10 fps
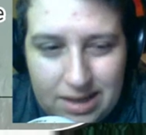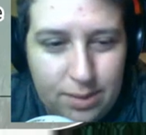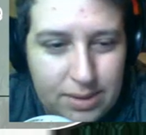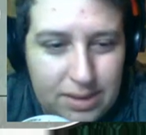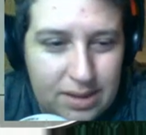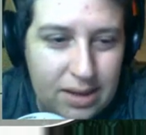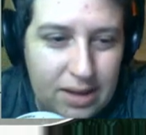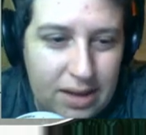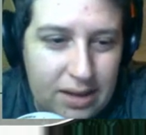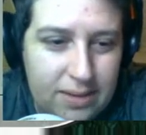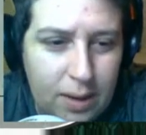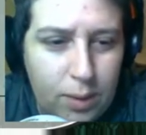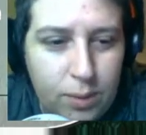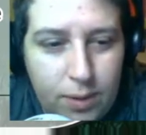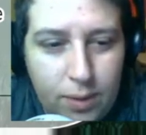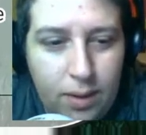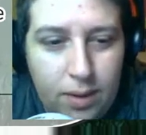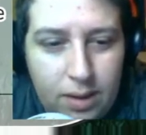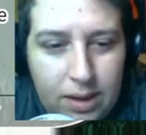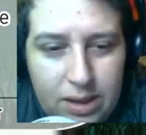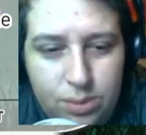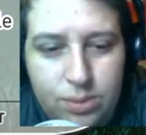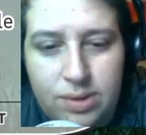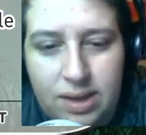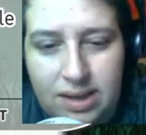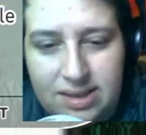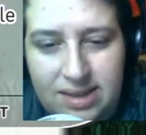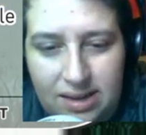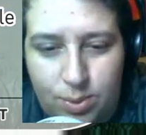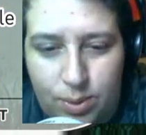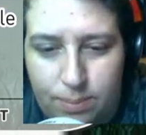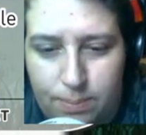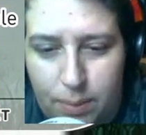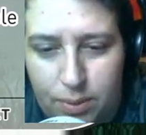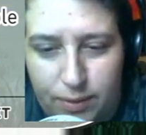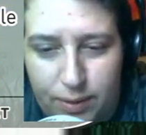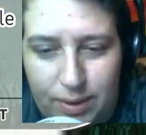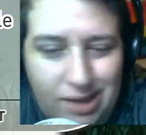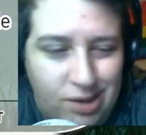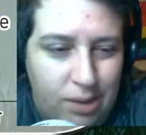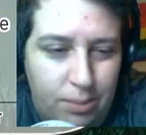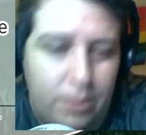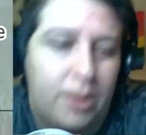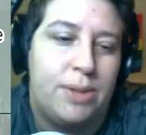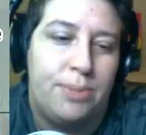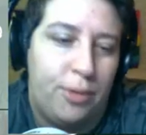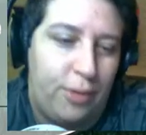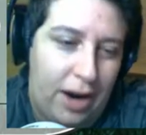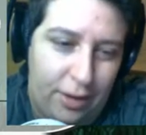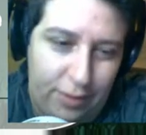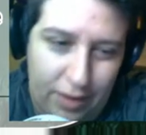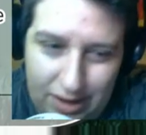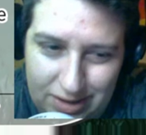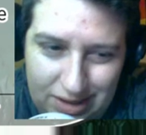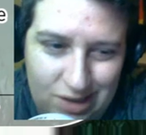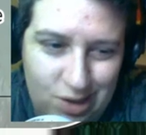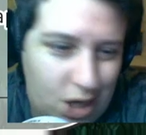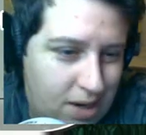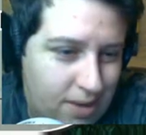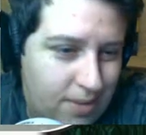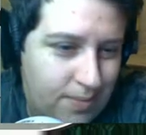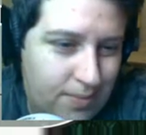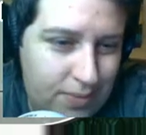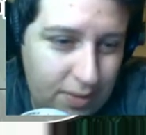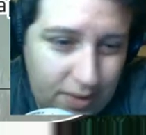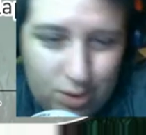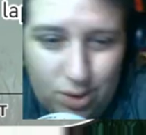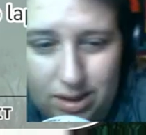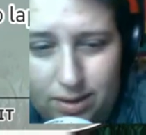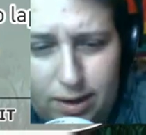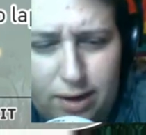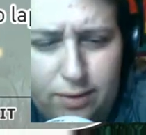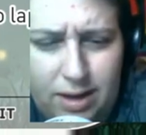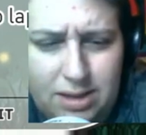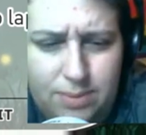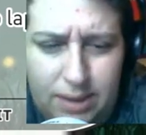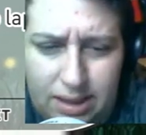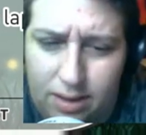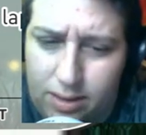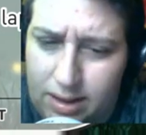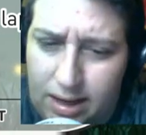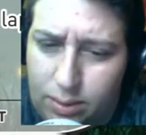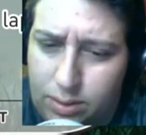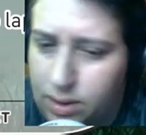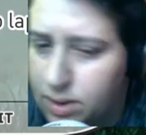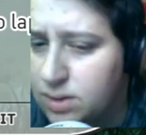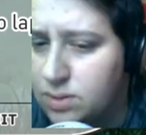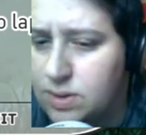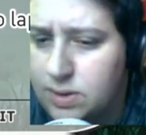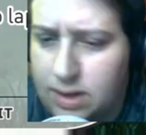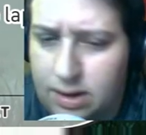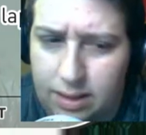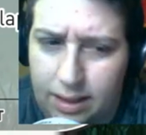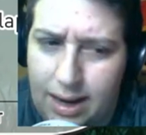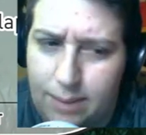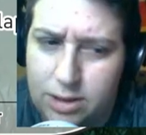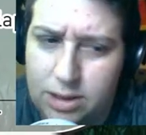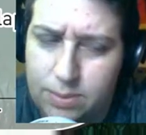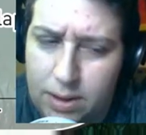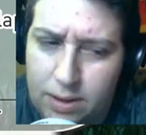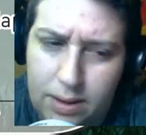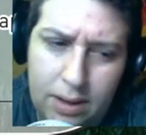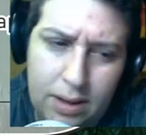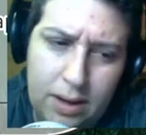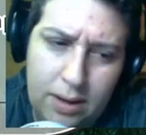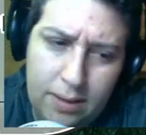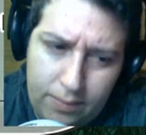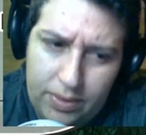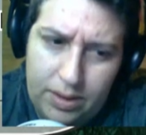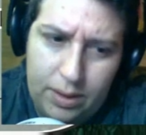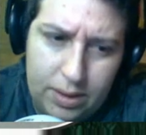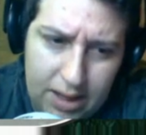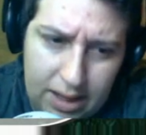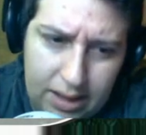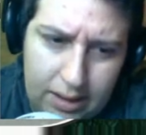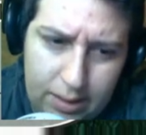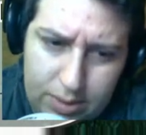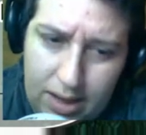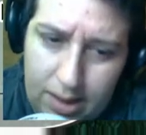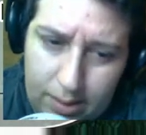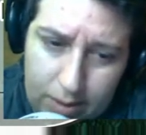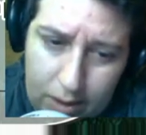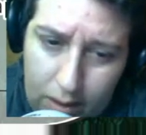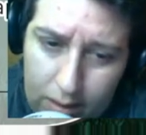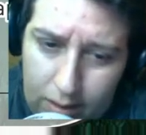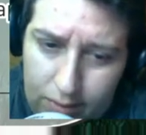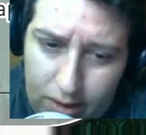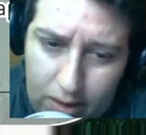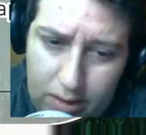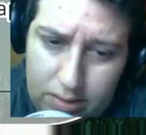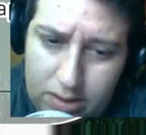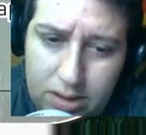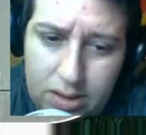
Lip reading: It was an overall huge success, with both of you catching multiple fireflies each. Eventually, the fireflies began to thin out and your energy started to lapse. You decided it was time to call off the hunt.